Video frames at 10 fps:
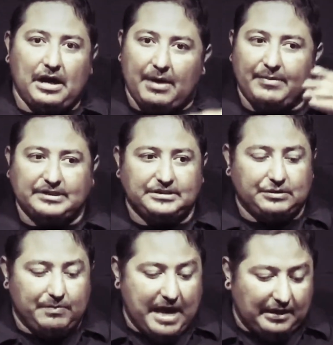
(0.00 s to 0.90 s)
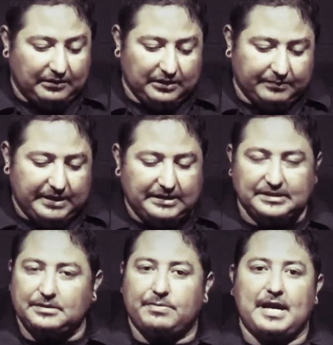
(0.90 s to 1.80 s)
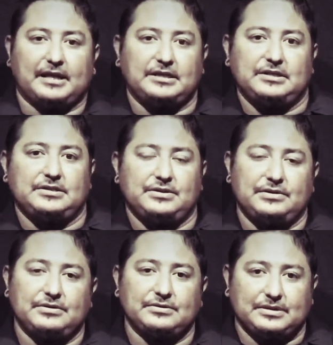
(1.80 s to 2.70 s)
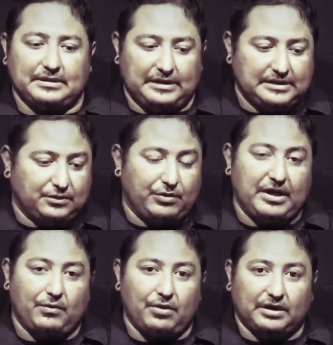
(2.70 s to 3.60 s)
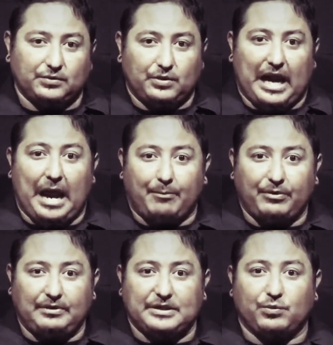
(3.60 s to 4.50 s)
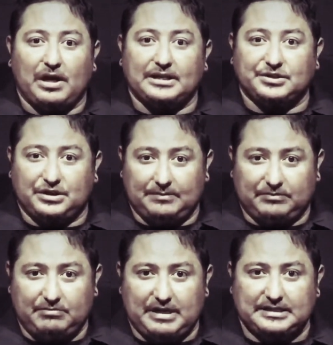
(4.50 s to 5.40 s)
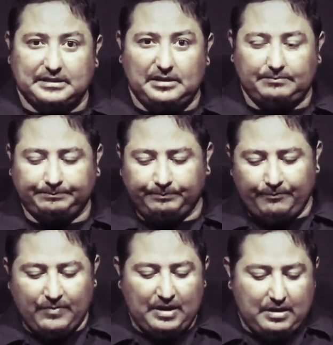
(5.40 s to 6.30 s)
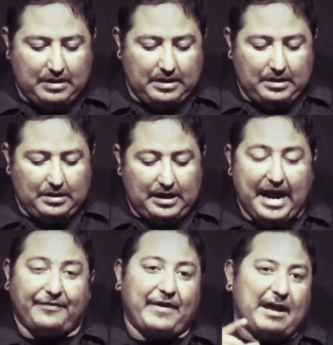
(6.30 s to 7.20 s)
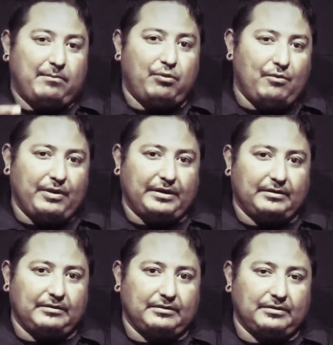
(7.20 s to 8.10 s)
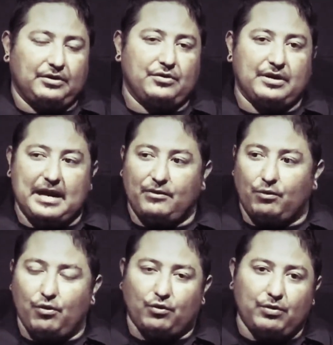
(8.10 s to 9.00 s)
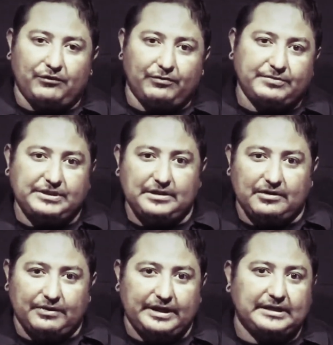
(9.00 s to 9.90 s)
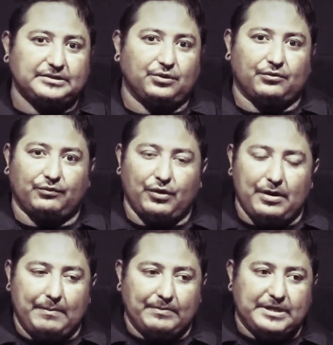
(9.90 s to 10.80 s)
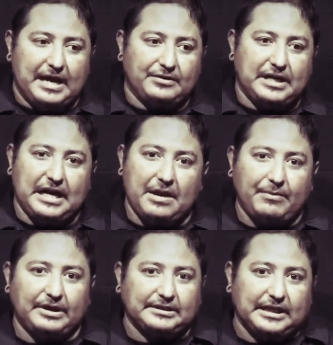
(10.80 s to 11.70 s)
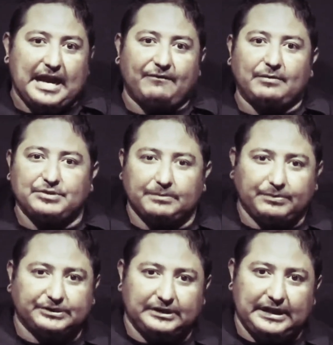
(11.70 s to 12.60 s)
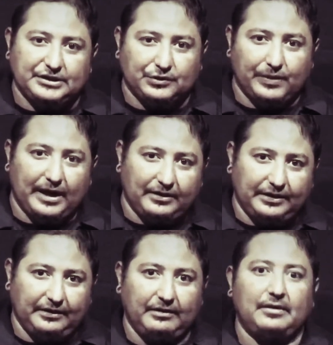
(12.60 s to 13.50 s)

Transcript: I message you back, look man, this is the packing you use and this is the way it worked, this is what happened, that's why it's chipped and messed up. At that point, you can either order one from TRS or from Dial Dynamics and have them ship us the lens directly.